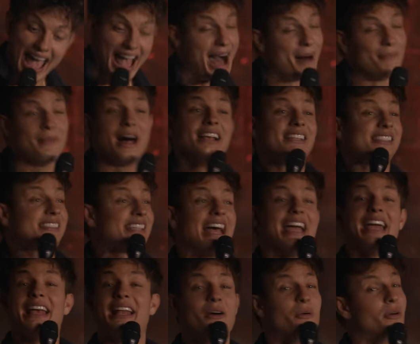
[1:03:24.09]
I'm not
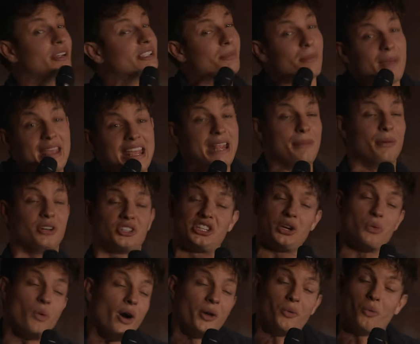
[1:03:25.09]
saying it was me, but she
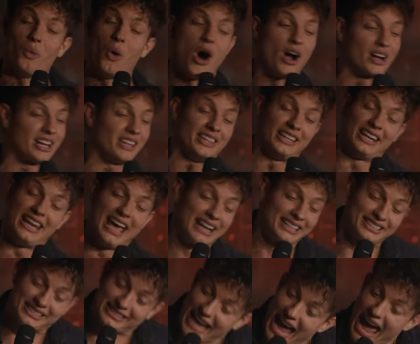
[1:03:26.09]
wasn't walking the
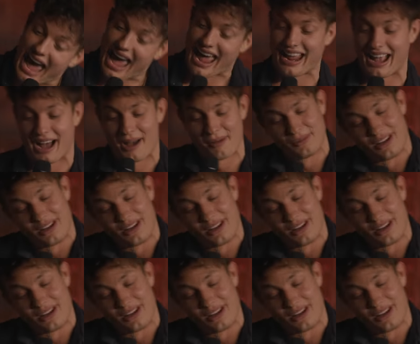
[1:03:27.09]
next day. I'm